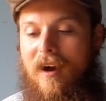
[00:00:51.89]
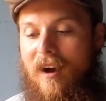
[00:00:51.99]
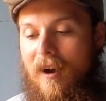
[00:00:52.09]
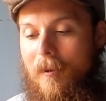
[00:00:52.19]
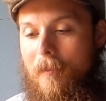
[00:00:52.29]

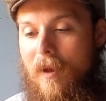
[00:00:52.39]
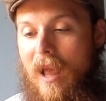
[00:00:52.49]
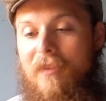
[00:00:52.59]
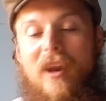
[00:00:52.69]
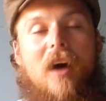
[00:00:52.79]

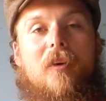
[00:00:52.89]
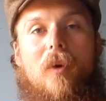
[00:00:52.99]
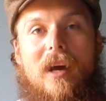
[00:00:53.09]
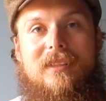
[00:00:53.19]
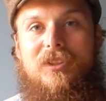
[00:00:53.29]
And then
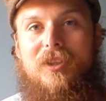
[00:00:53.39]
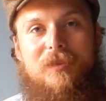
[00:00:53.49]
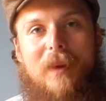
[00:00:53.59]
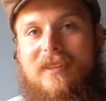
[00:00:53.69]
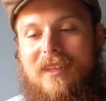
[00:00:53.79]
otherwise, it's
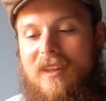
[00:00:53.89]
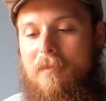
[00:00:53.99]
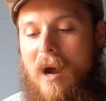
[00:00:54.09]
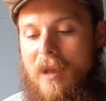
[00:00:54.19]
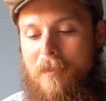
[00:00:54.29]
just basically
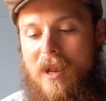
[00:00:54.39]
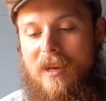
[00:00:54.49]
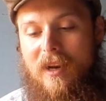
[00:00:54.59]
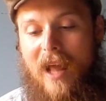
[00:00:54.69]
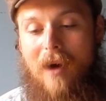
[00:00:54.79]
my
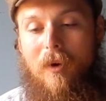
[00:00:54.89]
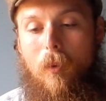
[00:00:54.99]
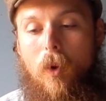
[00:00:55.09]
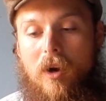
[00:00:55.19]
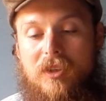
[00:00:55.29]
opinion on how it
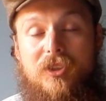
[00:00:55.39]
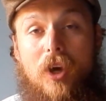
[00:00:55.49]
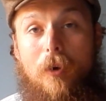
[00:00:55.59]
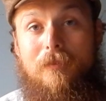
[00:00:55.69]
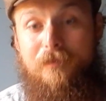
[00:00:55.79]
works.
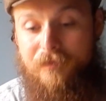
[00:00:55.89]
So,